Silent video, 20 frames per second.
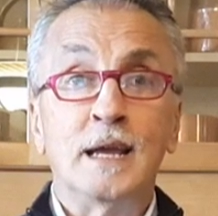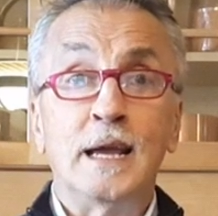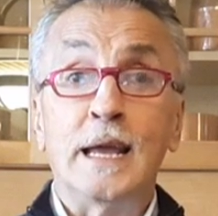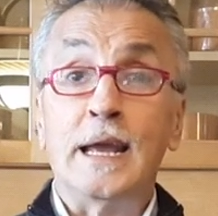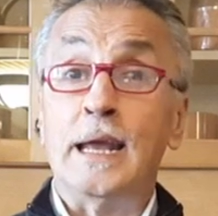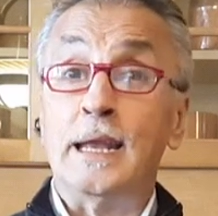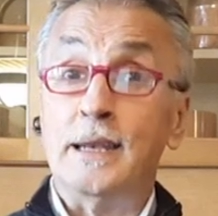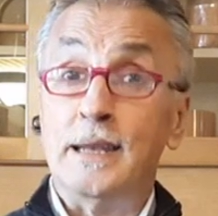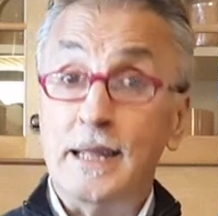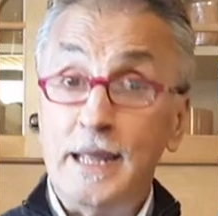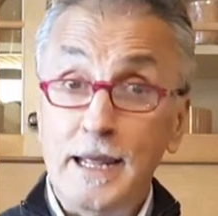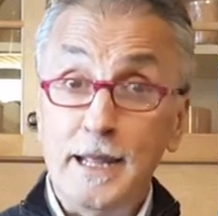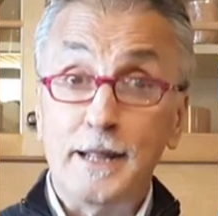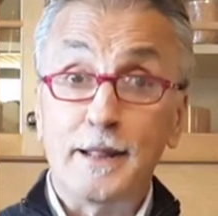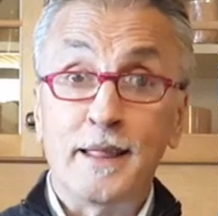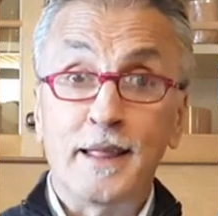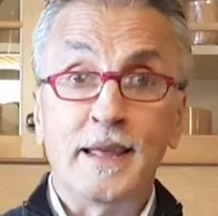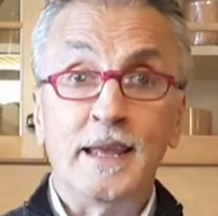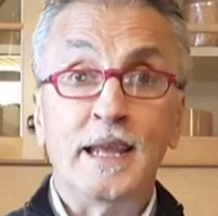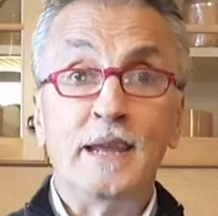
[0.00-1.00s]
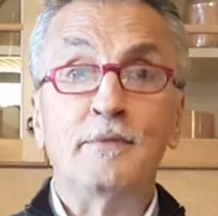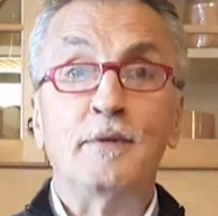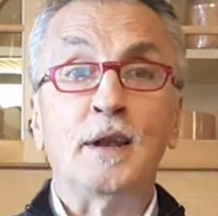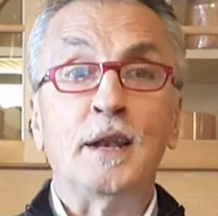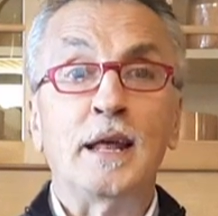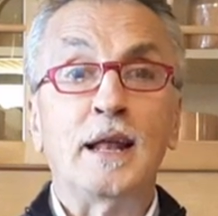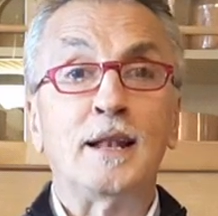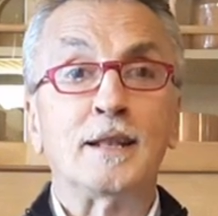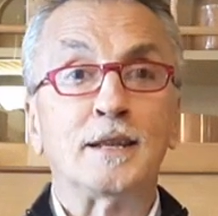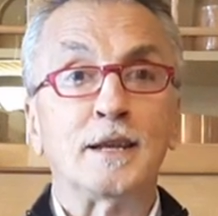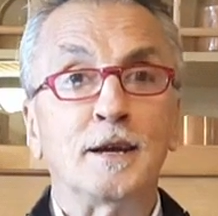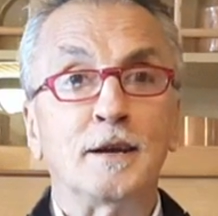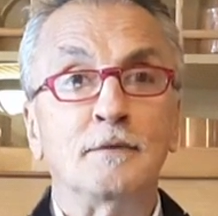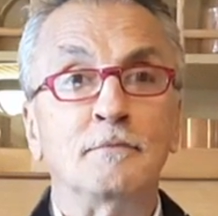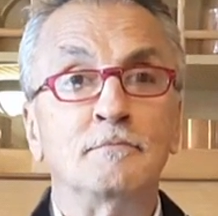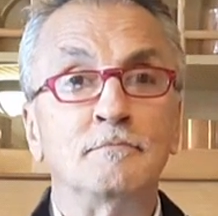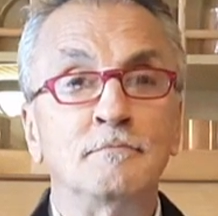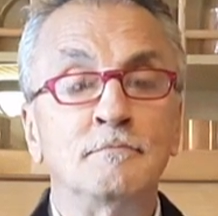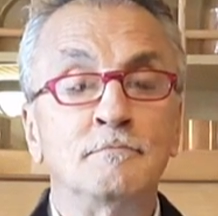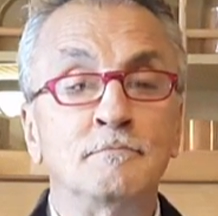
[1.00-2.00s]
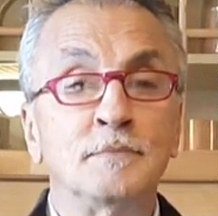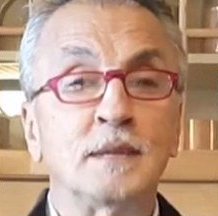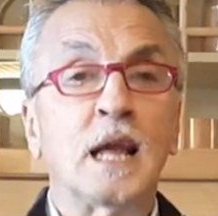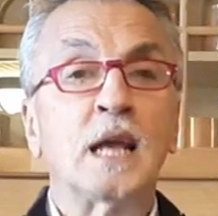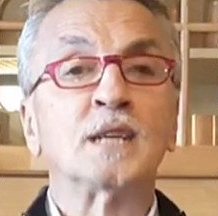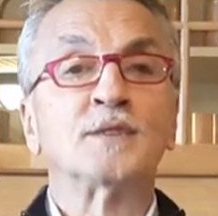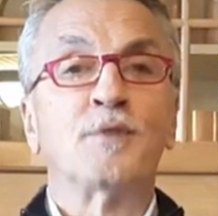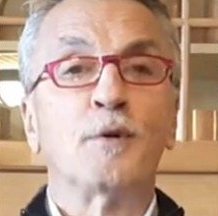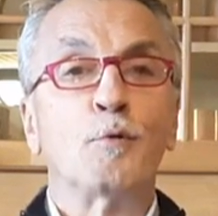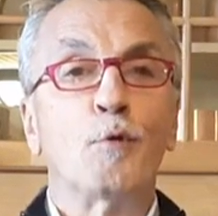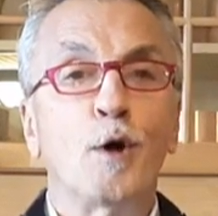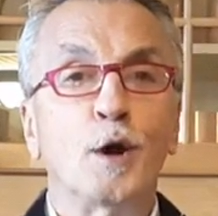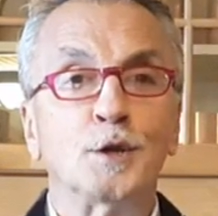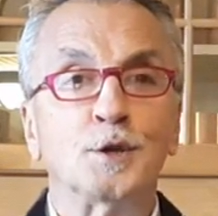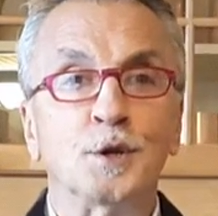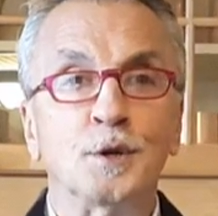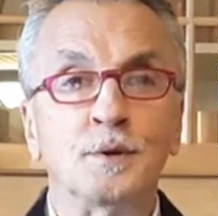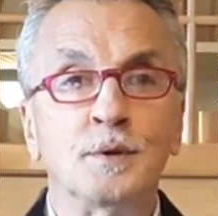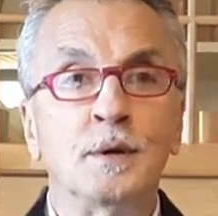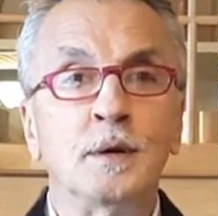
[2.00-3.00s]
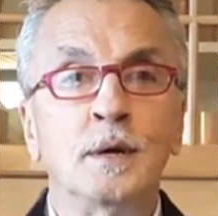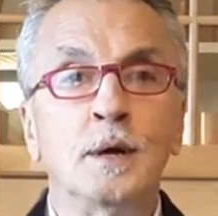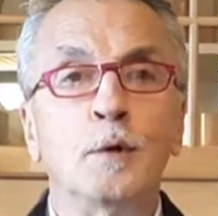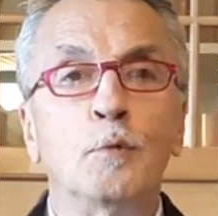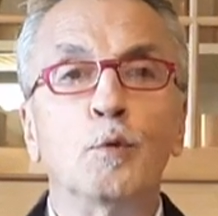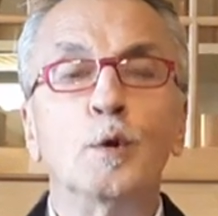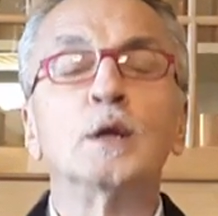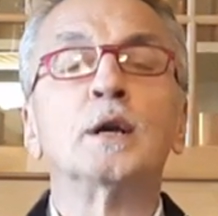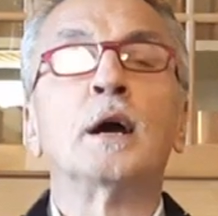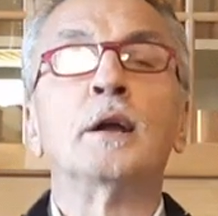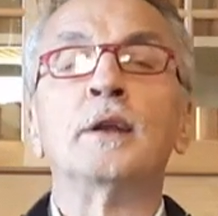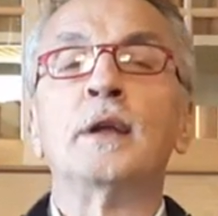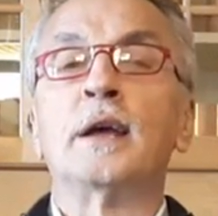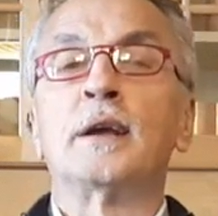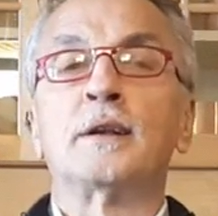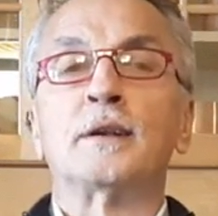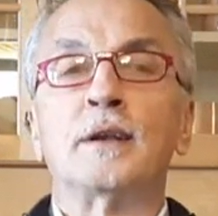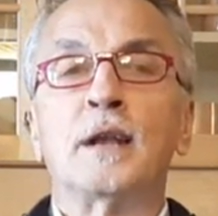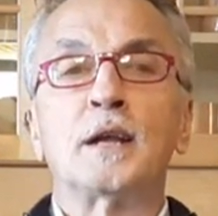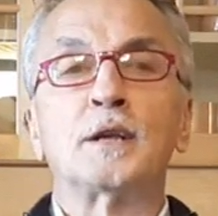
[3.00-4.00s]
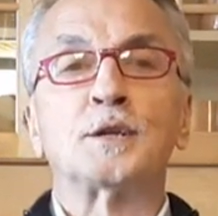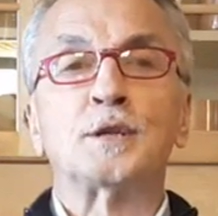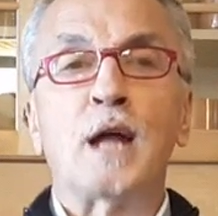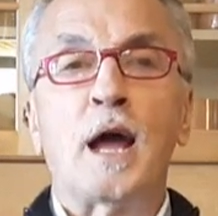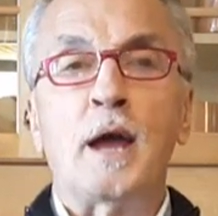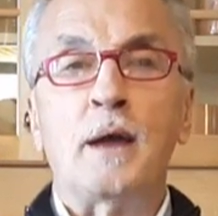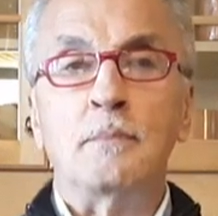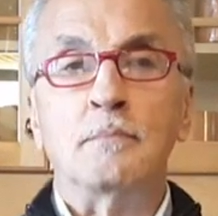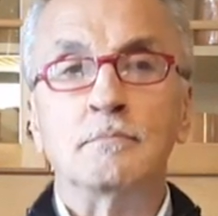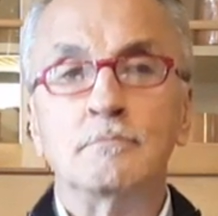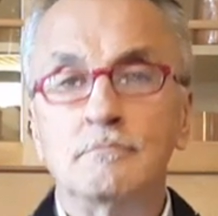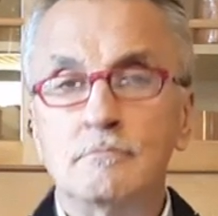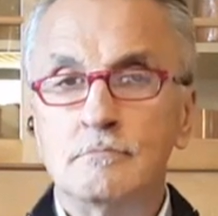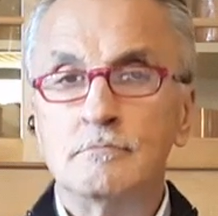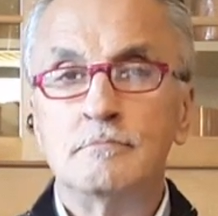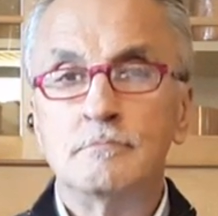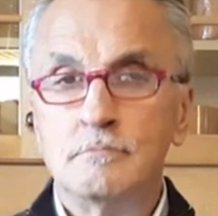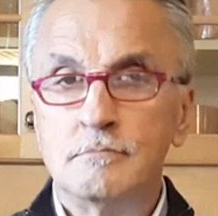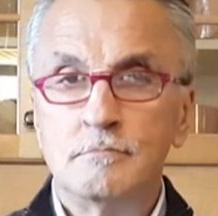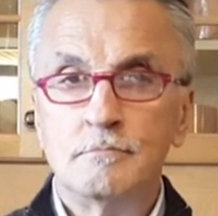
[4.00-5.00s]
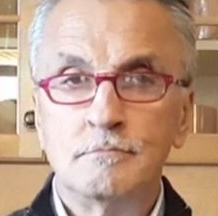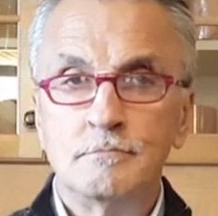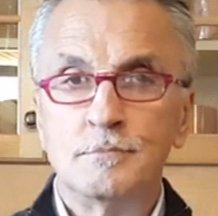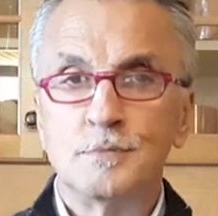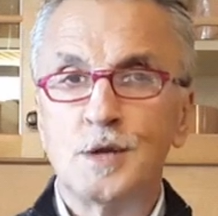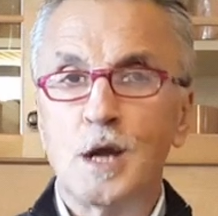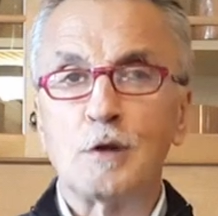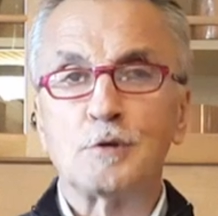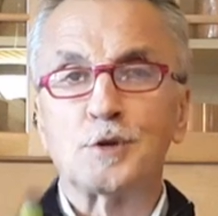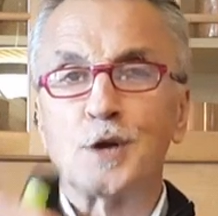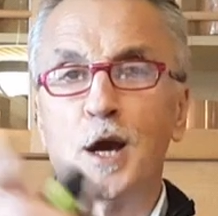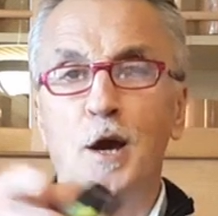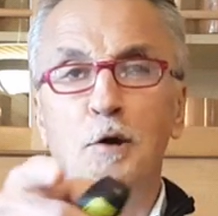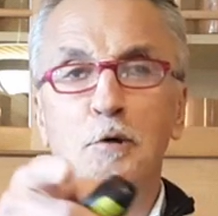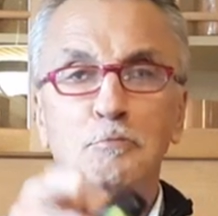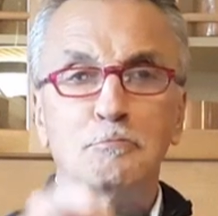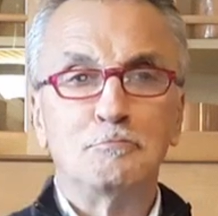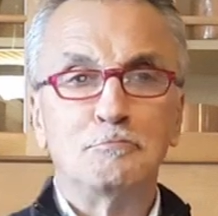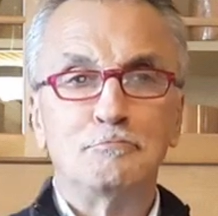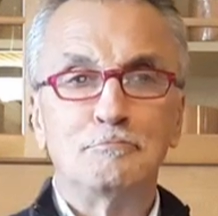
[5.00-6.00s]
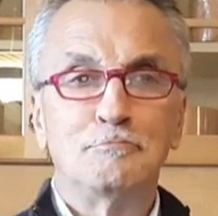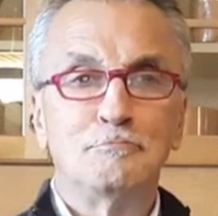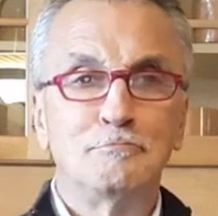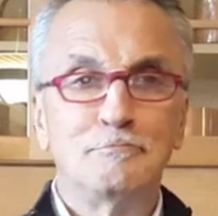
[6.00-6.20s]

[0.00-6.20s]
and eat even healthier. Thanks for watching. We'll connect next time. Ciao, ciao.